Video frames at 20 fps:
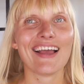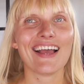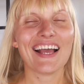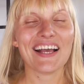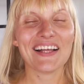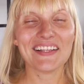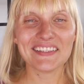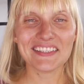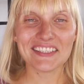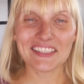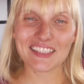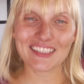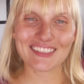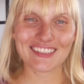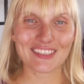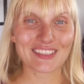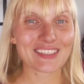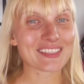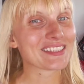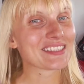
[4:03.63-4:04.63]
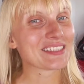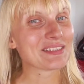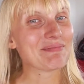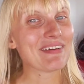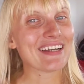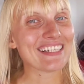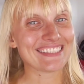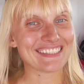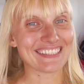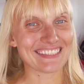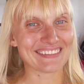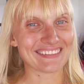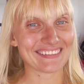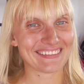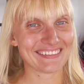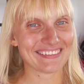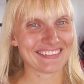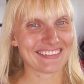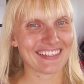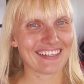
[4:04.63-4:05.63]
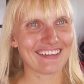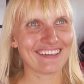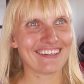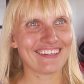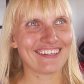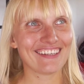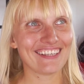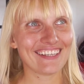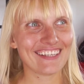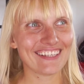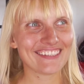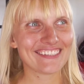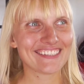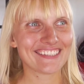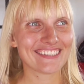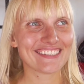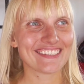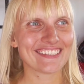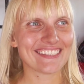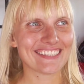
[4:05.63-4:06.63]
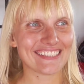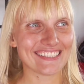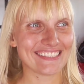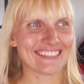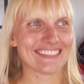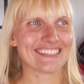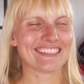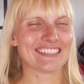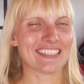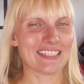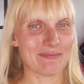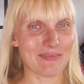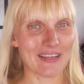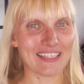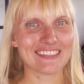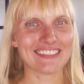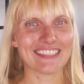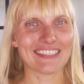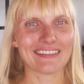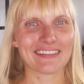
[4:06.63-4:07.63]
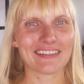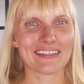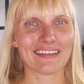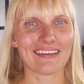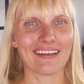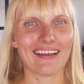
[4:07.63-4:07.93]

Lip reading: And it's just amazing. It is amazing.